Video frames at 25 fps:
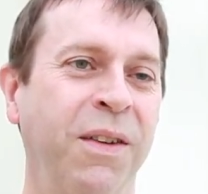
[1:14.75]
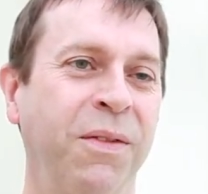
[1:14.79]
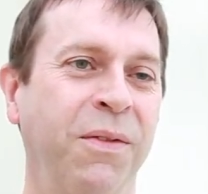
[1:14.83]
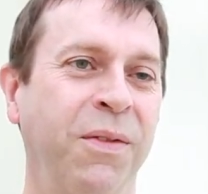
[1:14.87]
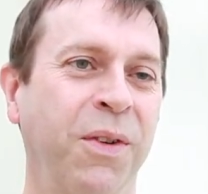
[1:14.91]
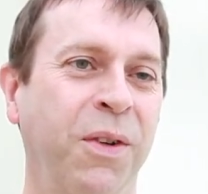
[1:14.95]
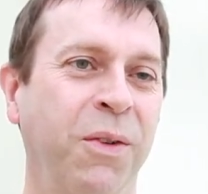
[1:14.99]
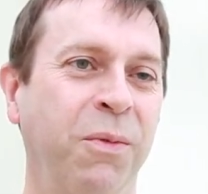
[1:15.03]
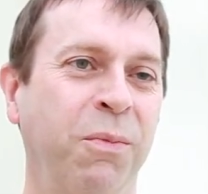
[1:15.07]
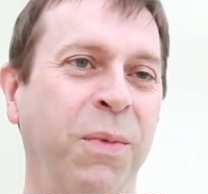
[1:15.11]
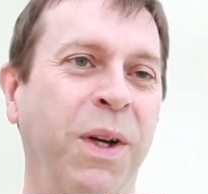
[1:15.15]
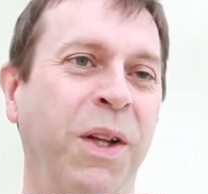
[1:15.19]

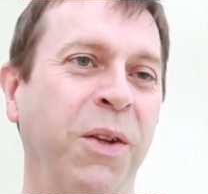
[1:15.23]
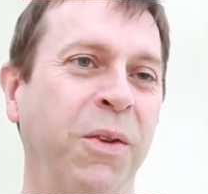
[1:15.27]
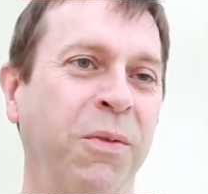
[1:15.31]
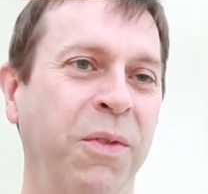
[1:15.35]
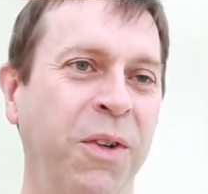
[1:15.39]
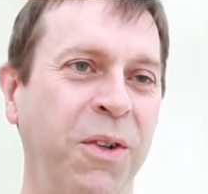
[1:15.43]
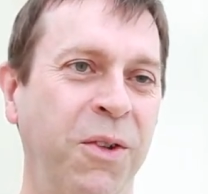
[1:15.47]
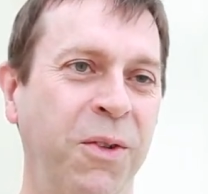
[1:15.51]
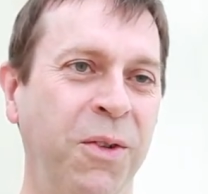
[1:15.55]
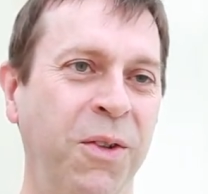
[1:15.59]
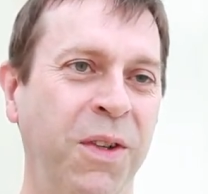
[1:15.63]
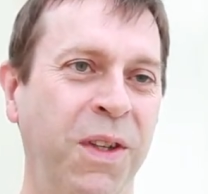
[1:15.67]
for well over
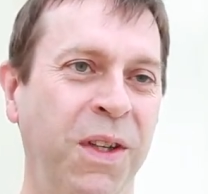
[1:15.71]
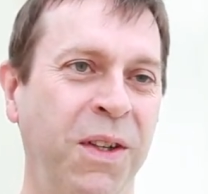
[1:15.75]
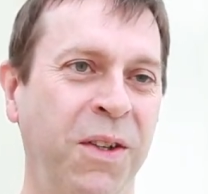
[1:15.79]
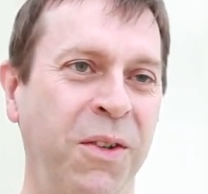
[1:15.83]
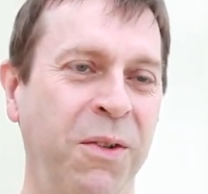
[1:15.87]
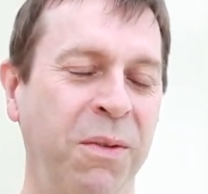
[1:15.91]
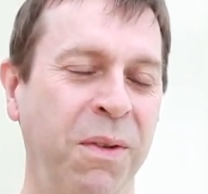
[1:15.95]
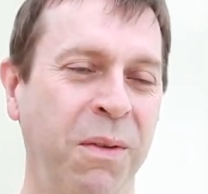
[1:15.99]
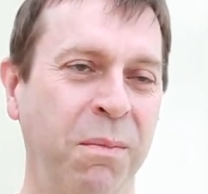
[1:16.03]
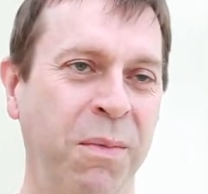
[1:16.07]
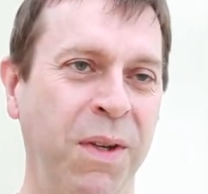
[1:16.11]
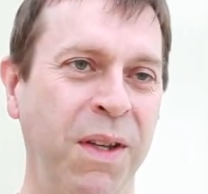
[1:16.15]
2 years
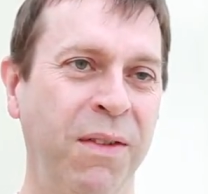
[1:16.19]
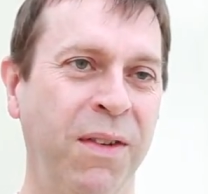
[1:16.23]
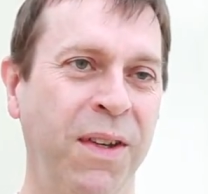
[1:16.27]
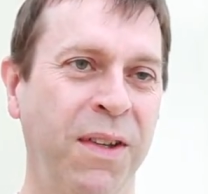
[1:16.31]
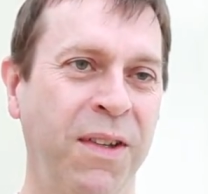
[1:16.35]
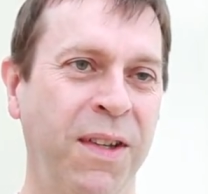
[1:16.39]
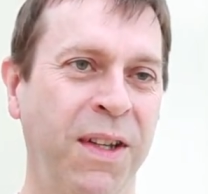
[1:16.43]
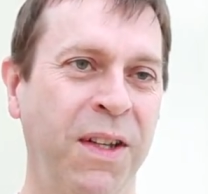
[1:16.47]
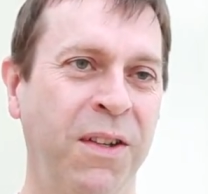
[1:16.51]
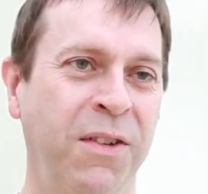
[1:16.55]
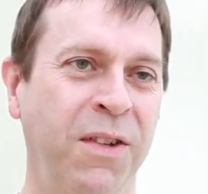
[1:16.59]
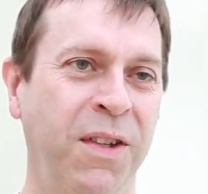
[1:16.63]
from the
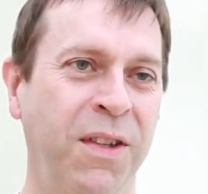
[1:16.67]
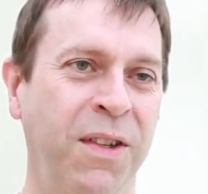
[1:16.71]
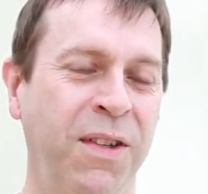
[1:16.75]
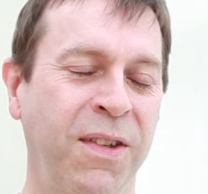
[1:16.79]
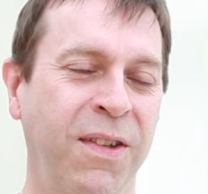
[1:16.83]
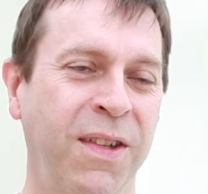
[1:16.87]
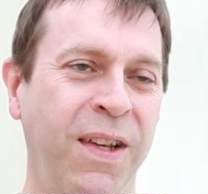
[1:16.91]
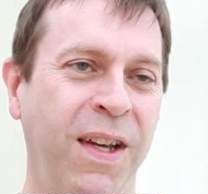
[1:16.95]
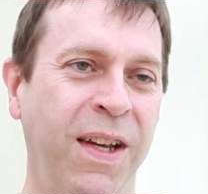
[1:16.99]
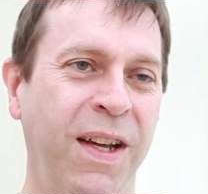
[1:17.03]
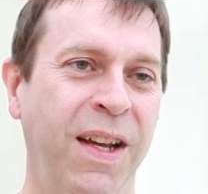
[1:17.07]
previous agents,